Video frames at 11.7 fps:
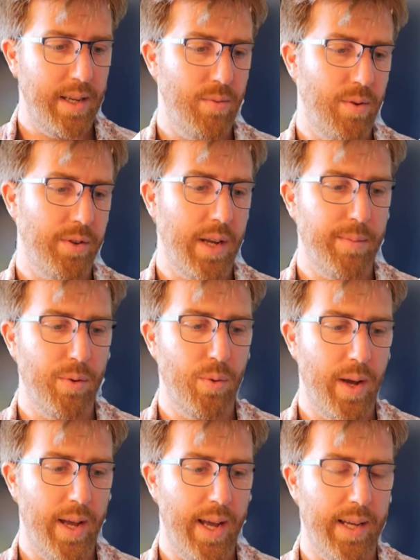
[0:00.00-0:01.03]
Ross Humble
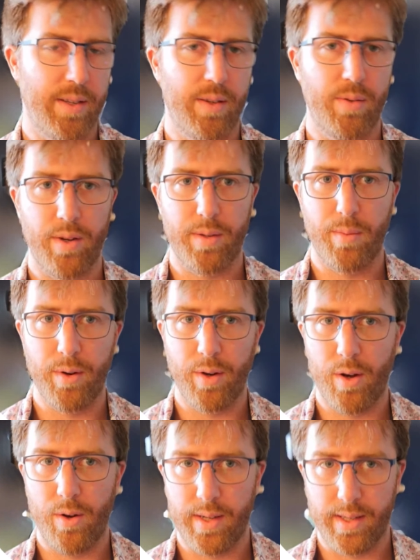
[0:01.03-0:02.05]
Warehouse, Ross
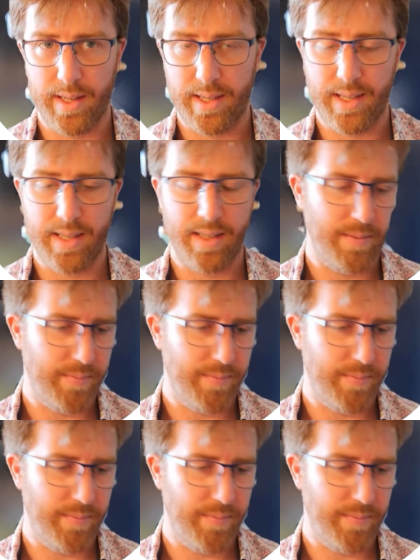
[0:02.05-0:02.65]
Mongo, doesn't exist.